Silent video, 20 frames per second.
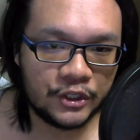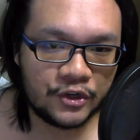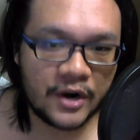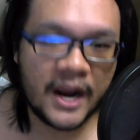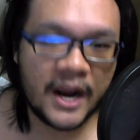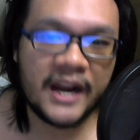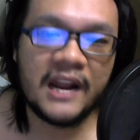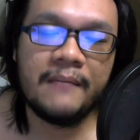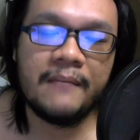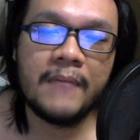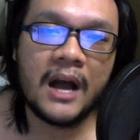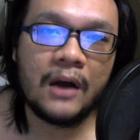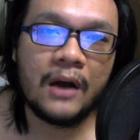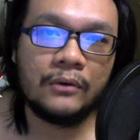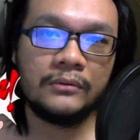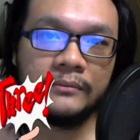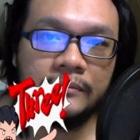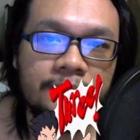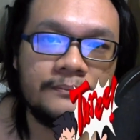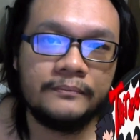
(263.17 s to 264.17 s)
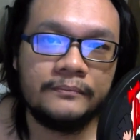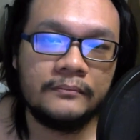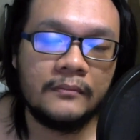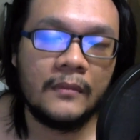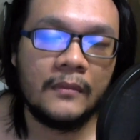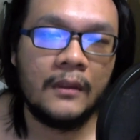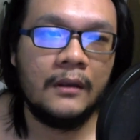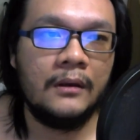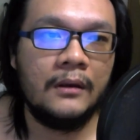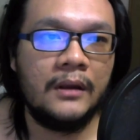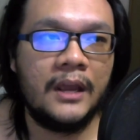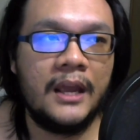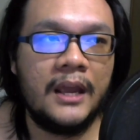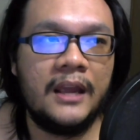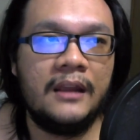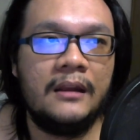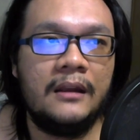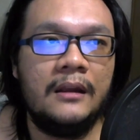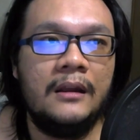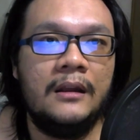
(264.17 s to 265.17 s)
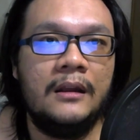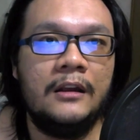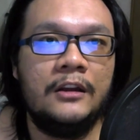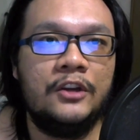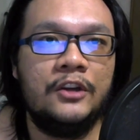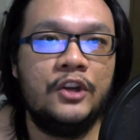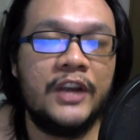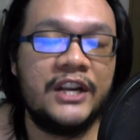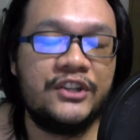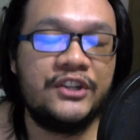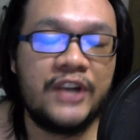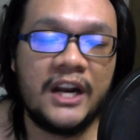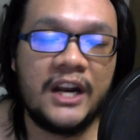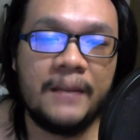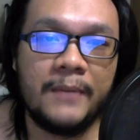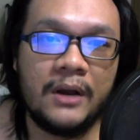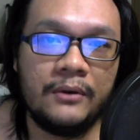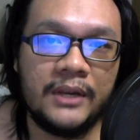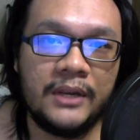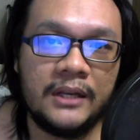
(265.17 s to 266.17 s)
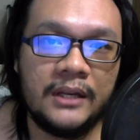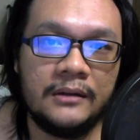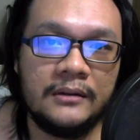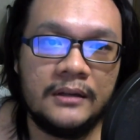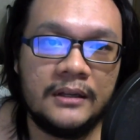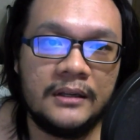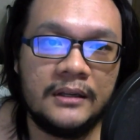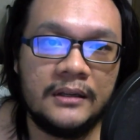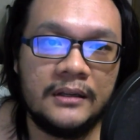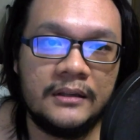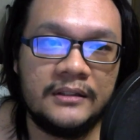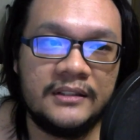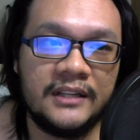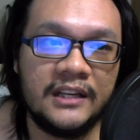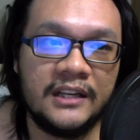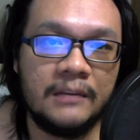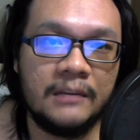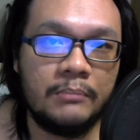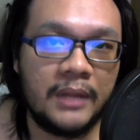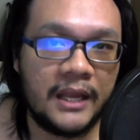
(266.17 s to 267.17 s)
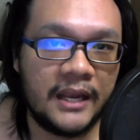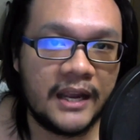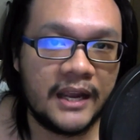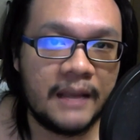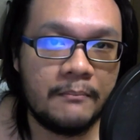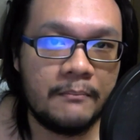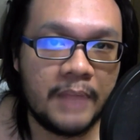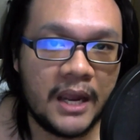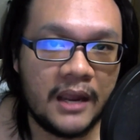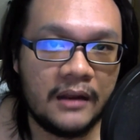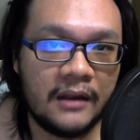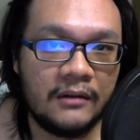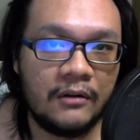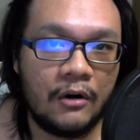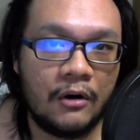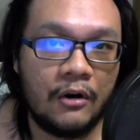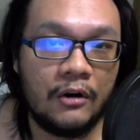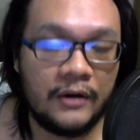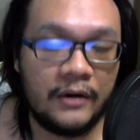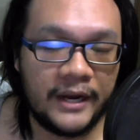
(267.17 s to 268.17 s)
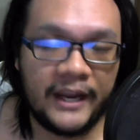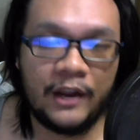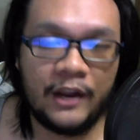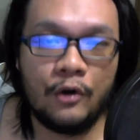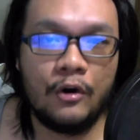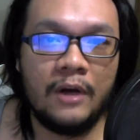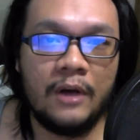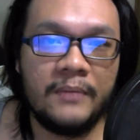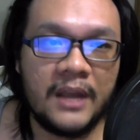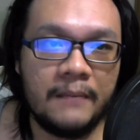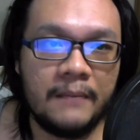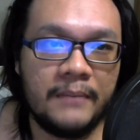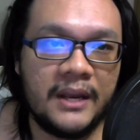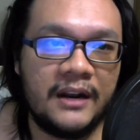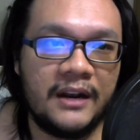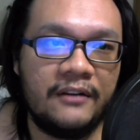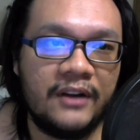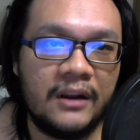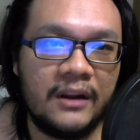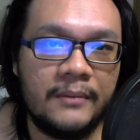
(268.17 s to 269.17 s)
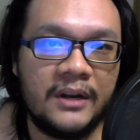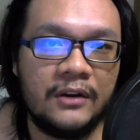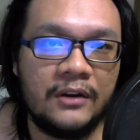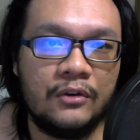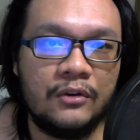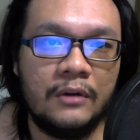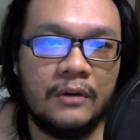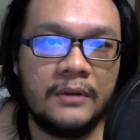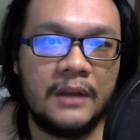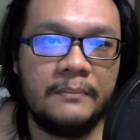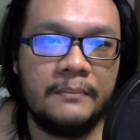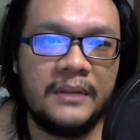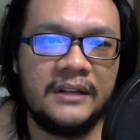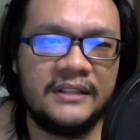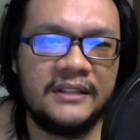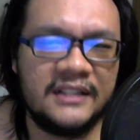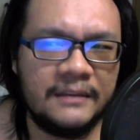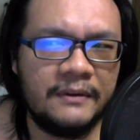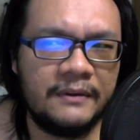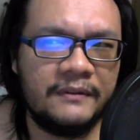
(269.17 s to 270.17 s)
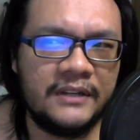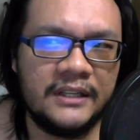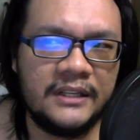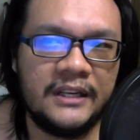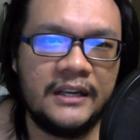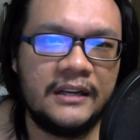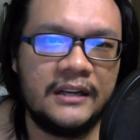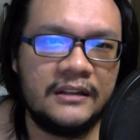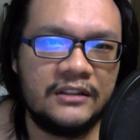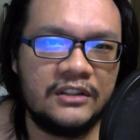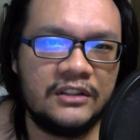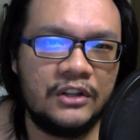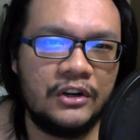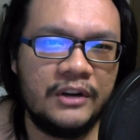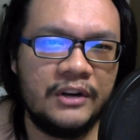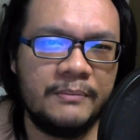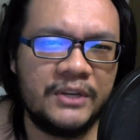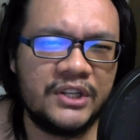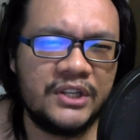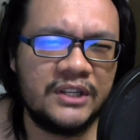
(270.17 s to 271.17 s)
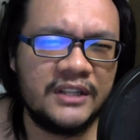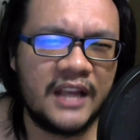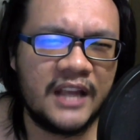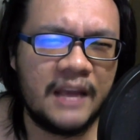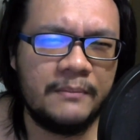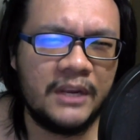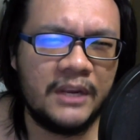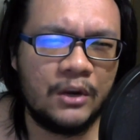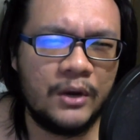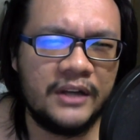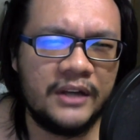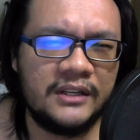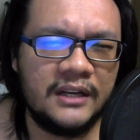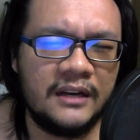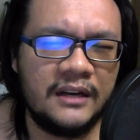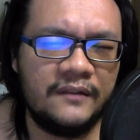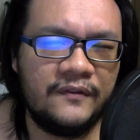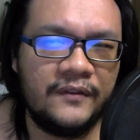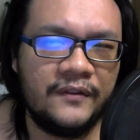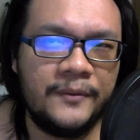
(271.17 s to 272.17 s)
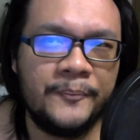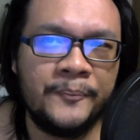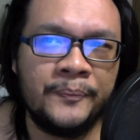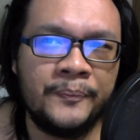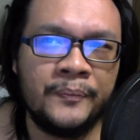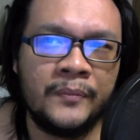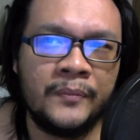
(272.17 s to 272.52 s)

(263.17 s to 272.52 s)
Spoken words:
Try them out. Okay, you can try them out in a single player campaign or a co-op campaign. I recommend a co-op campaign. Some of the story missions can be quite tough